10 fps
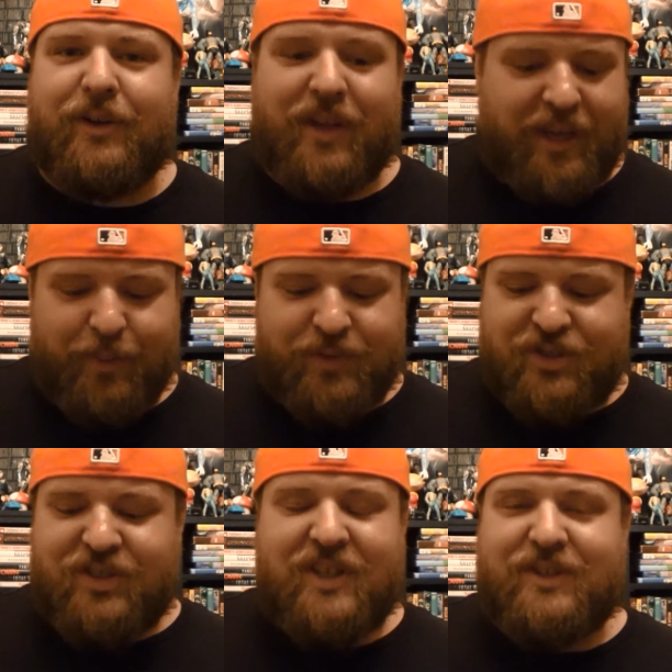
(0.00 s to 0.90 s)
Like it was
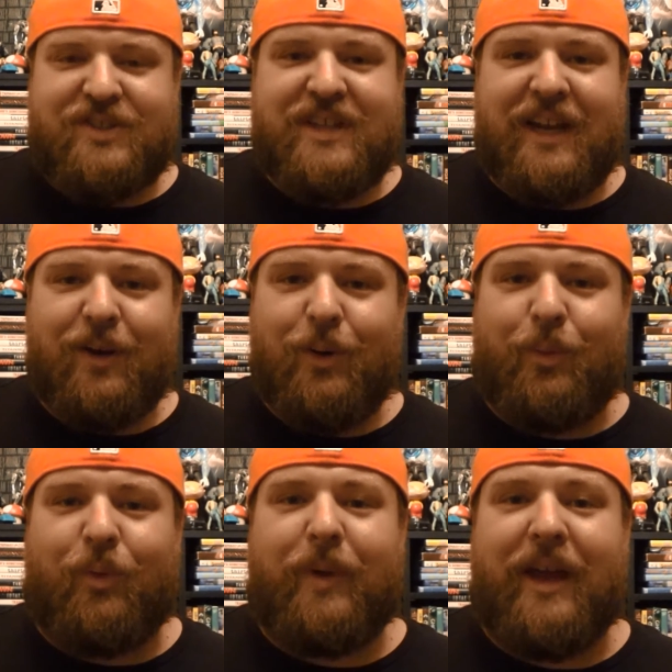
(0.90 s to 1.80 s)
just is
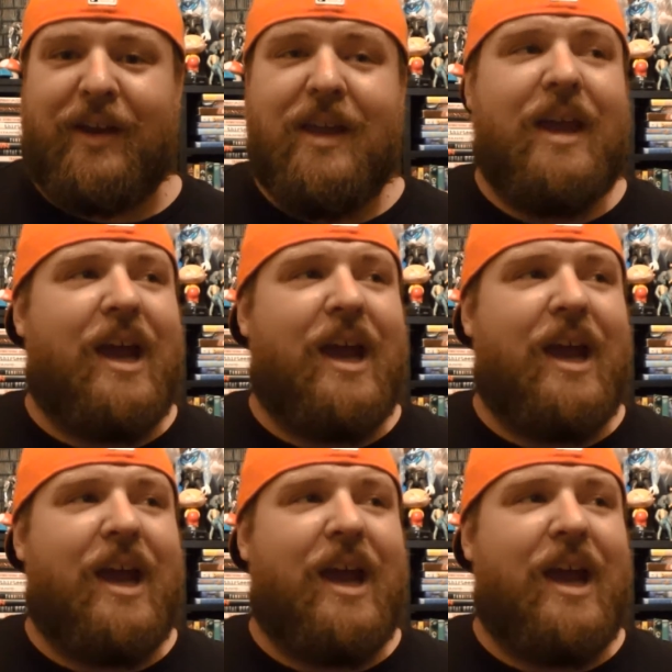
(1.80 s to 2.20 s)
terrible, man.